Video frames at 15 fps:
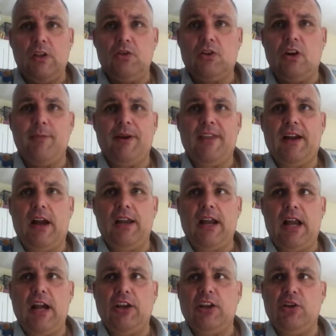Sorry about that. I
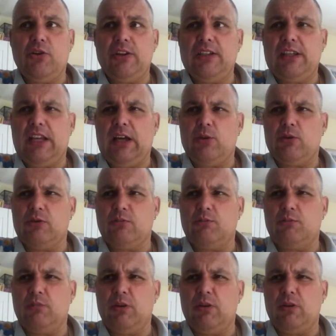argued until I was
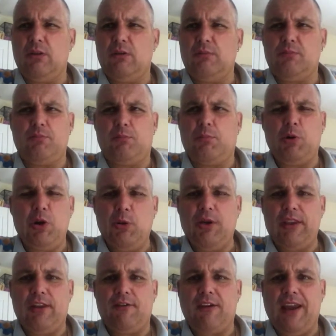blue
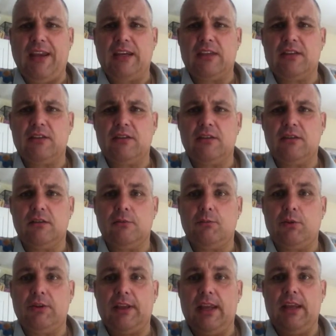in the face,
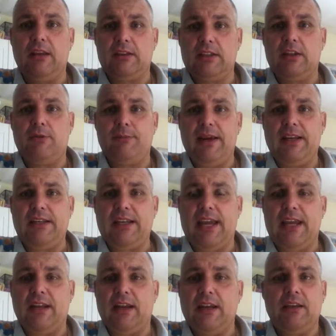but they still
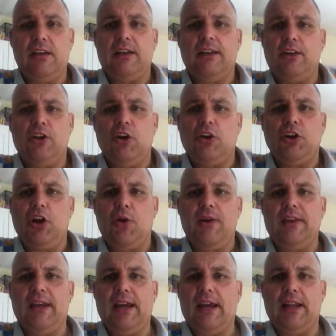maintain, and you're not going to go
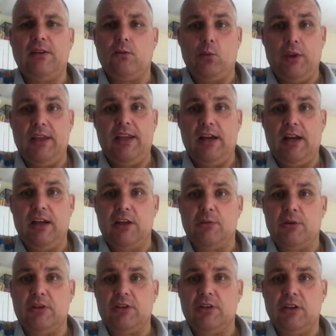in there and win the
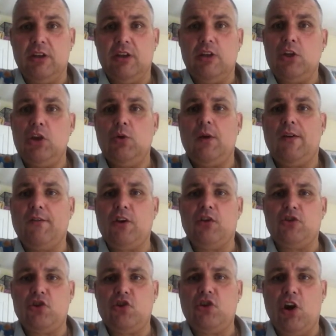arguments. You have
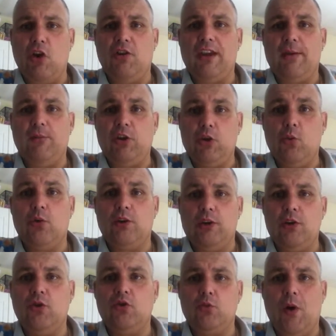got to show them you will
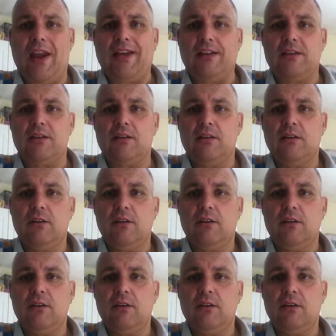lose weight,